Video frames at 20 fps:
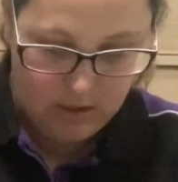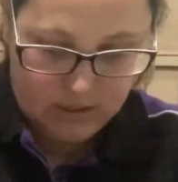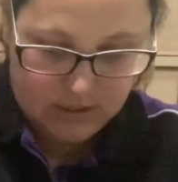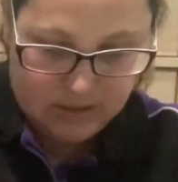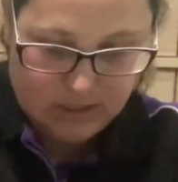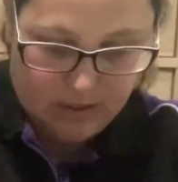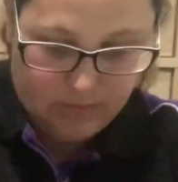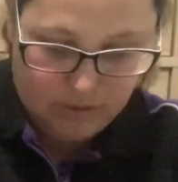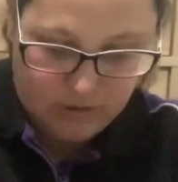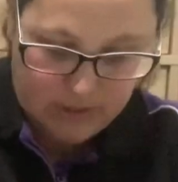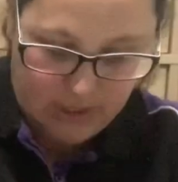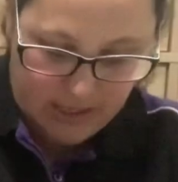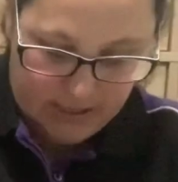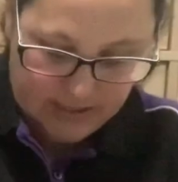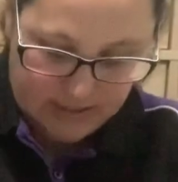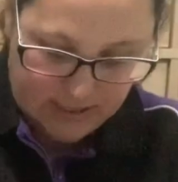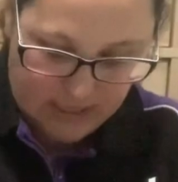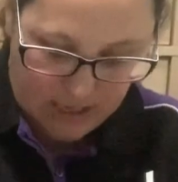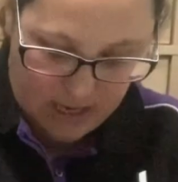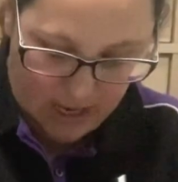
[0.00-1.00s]

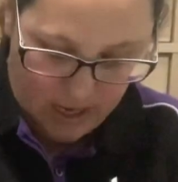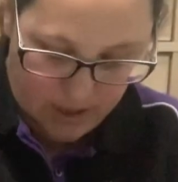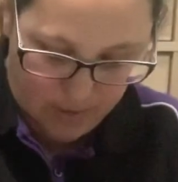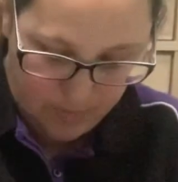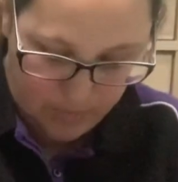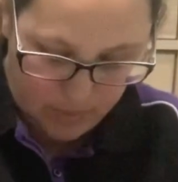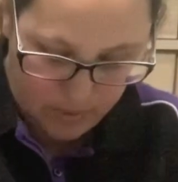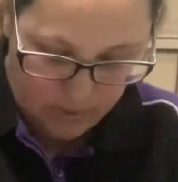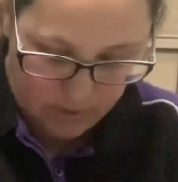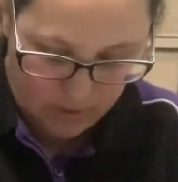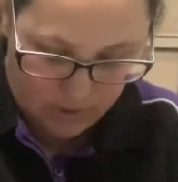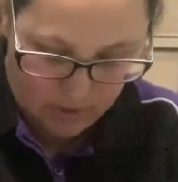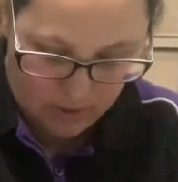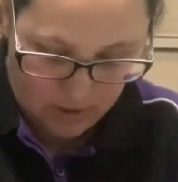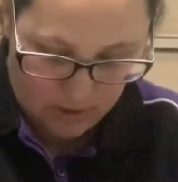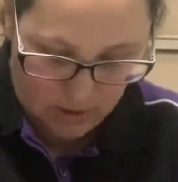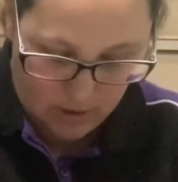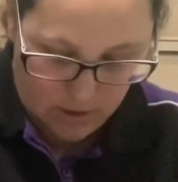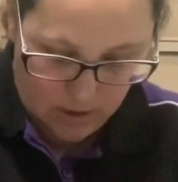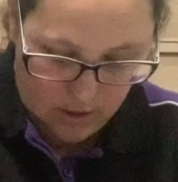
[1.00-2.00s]
double-sided tape
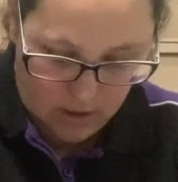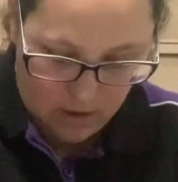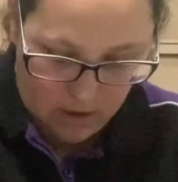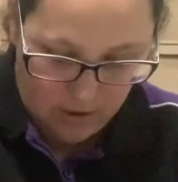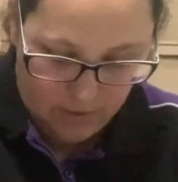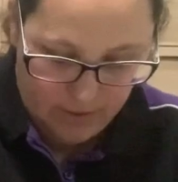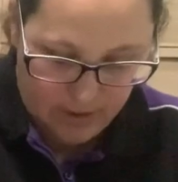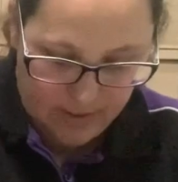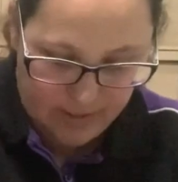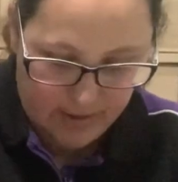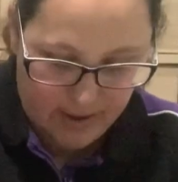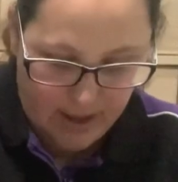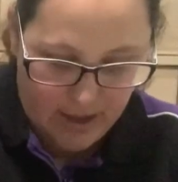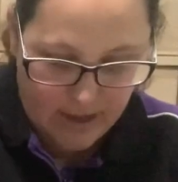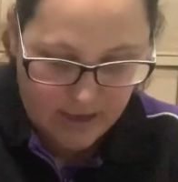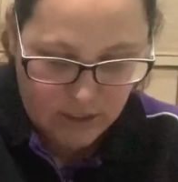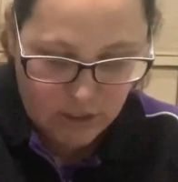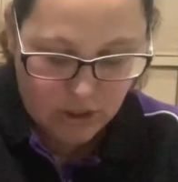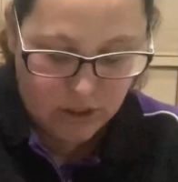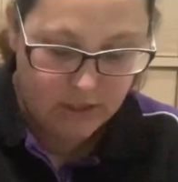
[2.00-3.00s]
around the
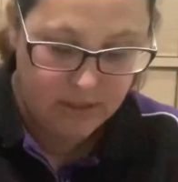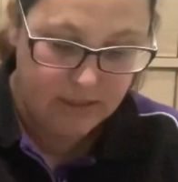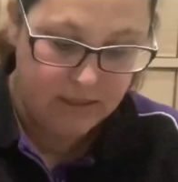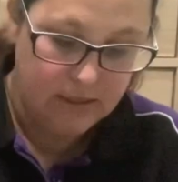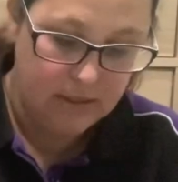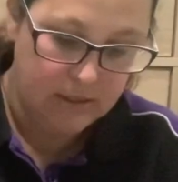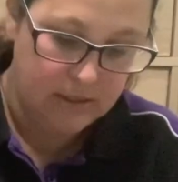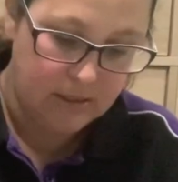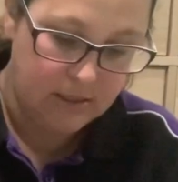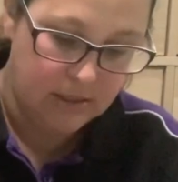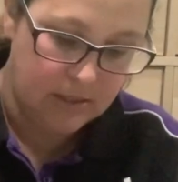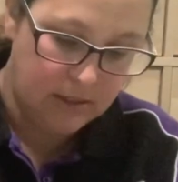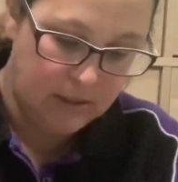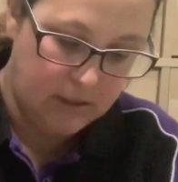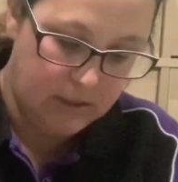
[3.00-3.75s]
edges.